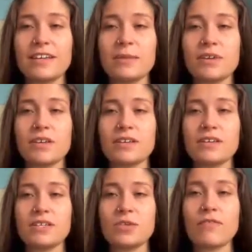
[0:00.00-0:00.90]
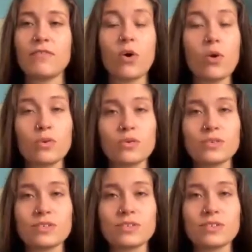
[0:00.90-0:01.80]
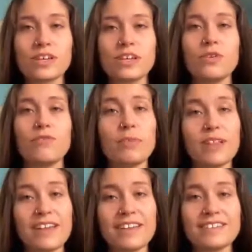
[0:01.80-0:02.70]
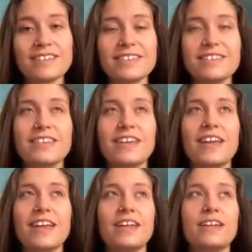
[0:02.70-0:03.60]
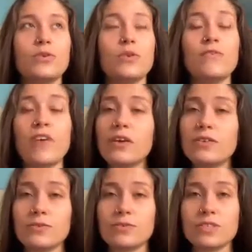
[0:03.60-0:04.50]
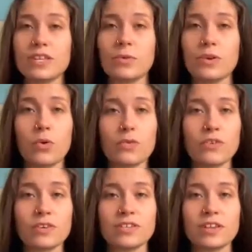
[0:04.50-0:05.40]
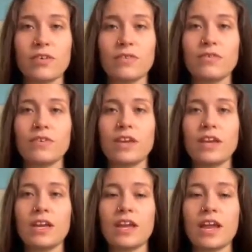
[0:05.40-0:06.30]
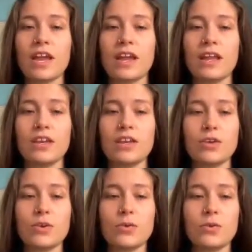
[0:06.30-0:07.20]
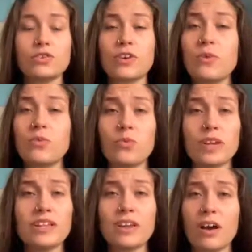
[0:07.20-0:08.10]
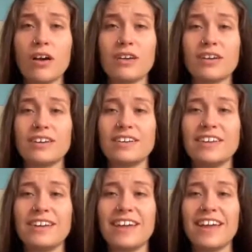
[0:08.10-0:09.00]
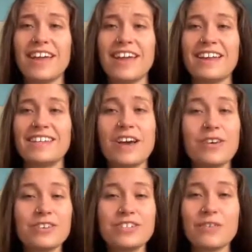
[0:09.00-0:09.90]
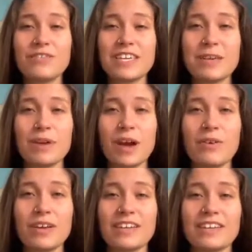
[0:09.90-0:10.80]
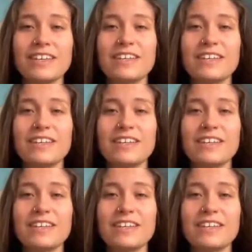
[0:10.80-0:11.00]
because you have goals and you have plans and you have values that you want to hold for yourself. And you try really hard and tell yourself to keep going.